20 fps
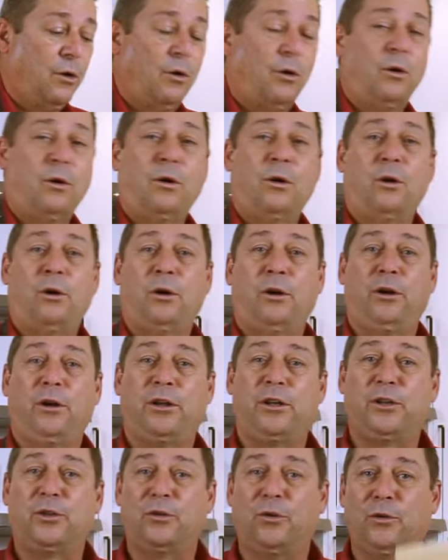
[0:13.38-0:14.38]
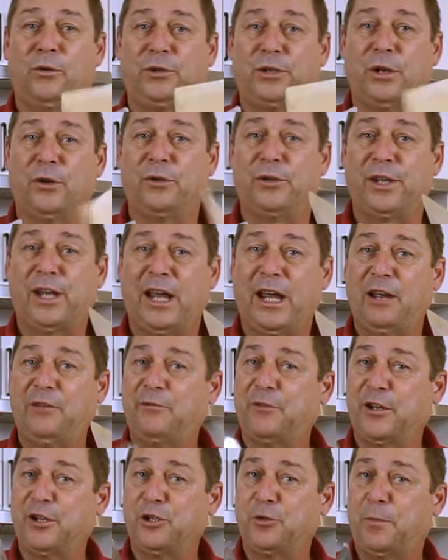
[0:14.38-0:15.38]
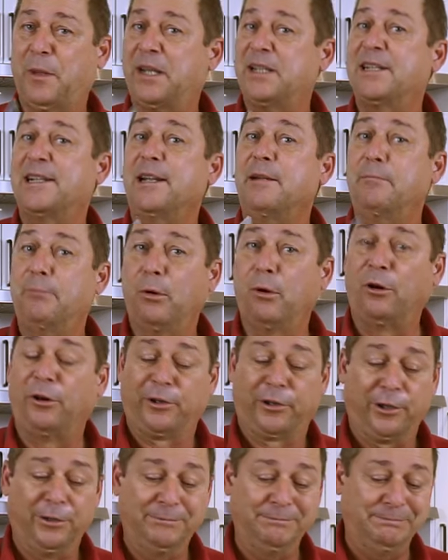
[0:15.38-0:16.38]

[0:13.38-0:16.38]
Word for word: or you don't have a Spätzle board.